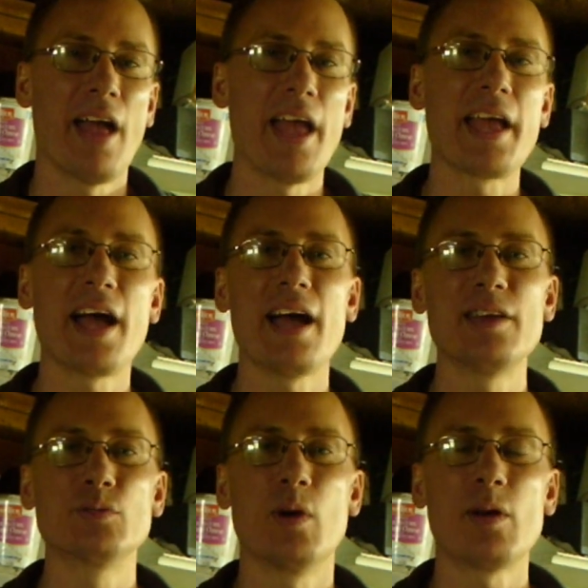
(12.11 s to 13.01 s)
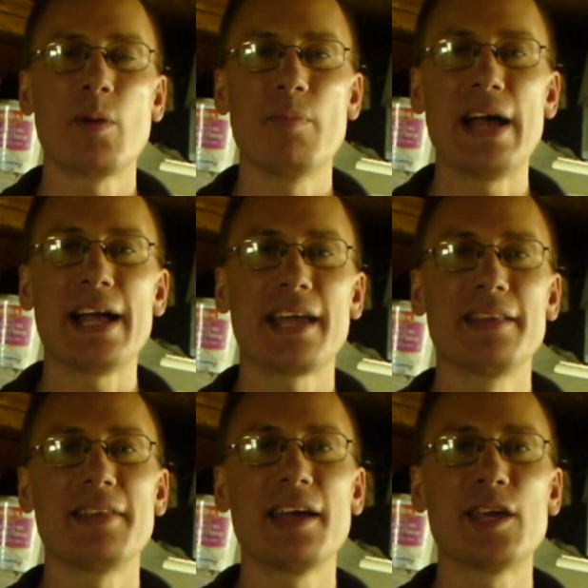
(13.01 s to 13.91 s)
Hey guys, welcome back
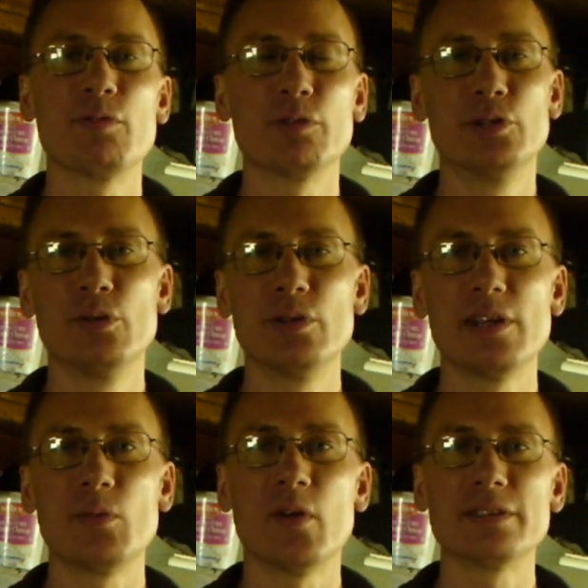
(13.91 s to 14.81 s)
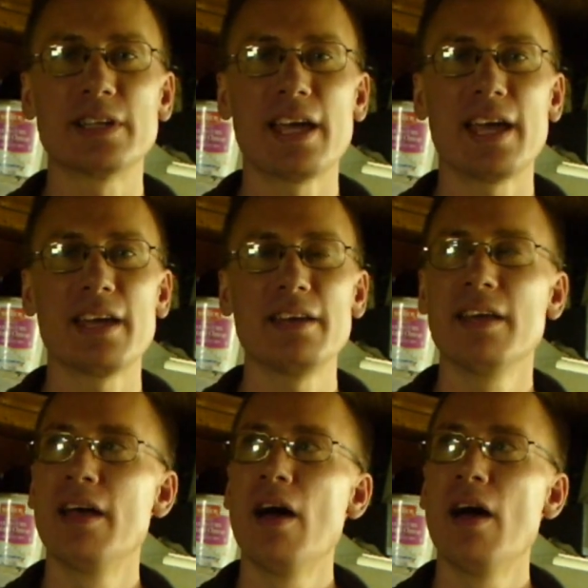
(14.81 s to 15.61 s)
and thank you for tuning in once again.